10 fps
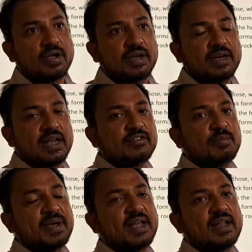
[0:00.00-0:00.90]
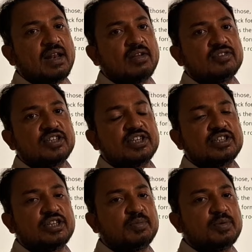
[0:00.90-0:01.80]
in case of mechanical
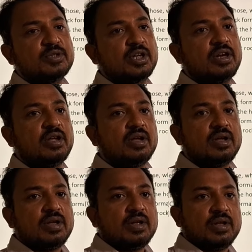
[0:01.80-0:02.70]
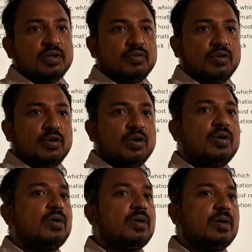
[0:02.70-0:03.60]
concentration deposition,
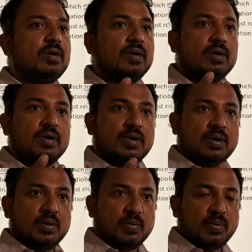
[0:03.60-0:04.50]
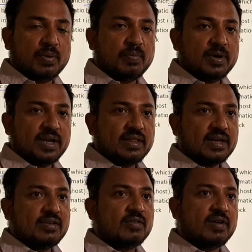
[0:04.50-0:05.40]
the ore body
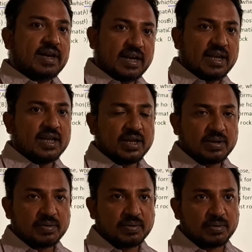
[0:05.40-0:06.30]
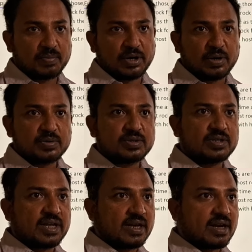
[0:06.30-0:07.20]
that is already
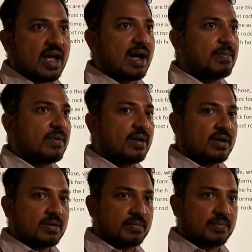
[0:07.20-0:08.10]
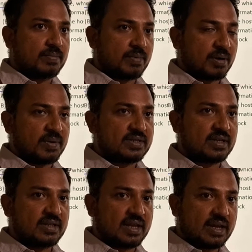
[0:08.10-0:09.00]
produced, then after
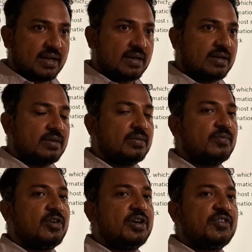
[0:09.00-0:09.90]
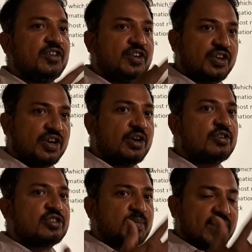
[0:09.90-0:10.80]
formation they will disintegrate
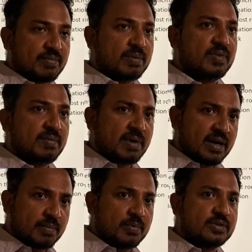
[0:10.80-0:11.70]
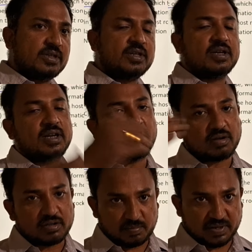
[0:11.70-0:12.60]
or separate from them and deposit in
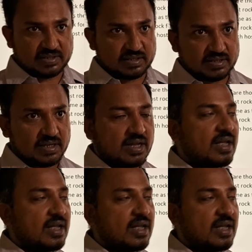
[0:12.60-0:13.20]
other places.